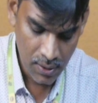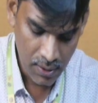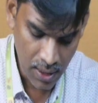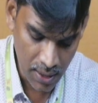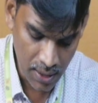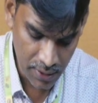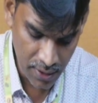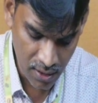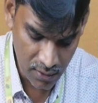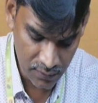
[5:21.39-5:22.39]
The
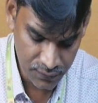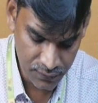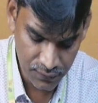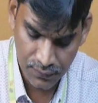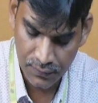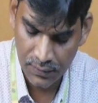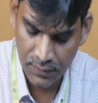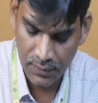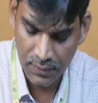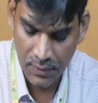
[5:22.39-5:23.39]
area of
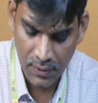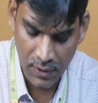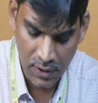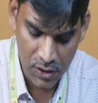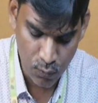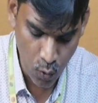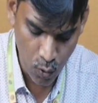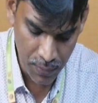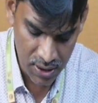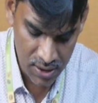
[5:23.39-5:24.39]
this
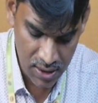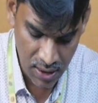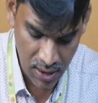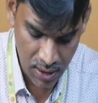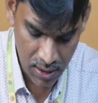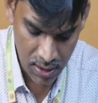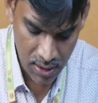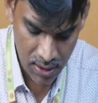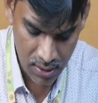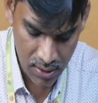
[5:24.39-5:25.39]
OBC
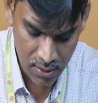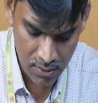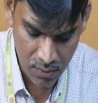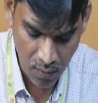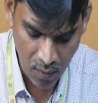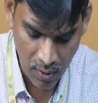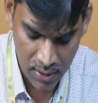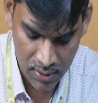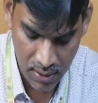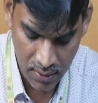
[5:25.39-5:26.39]
is called
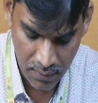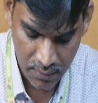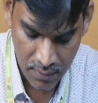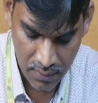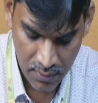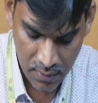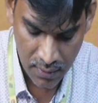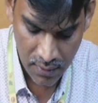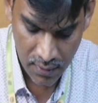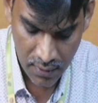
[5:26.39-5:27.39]
as the
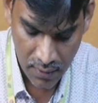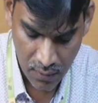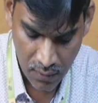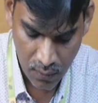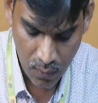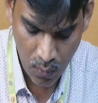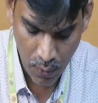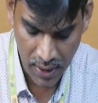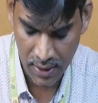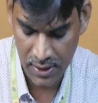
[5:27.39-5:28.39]

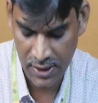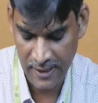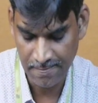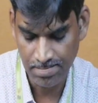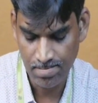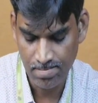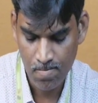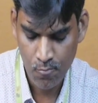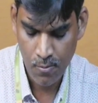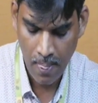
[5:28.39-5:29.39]
coenergy.
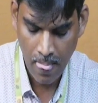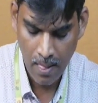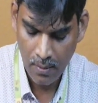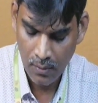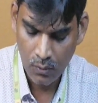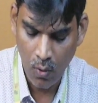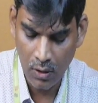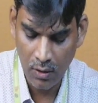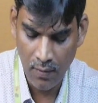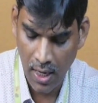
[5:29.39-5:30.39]

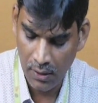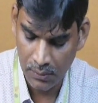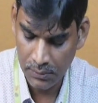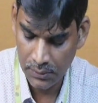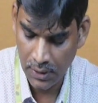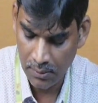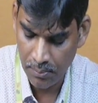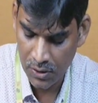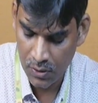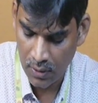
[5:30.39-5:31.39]
Total value, that
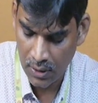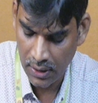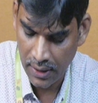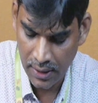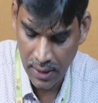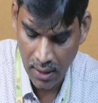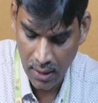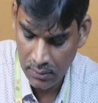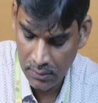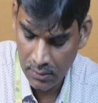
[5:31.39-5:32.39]
means total area,
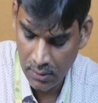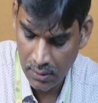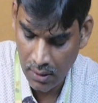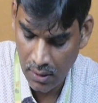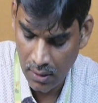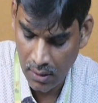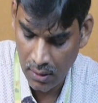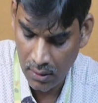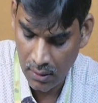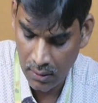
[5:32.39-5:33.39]

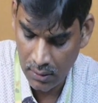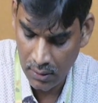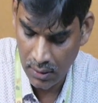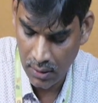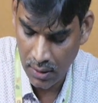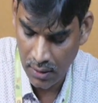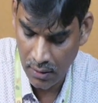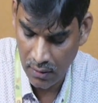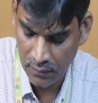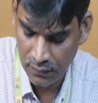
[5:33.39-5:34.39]

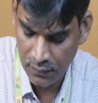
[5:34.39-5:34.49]
area of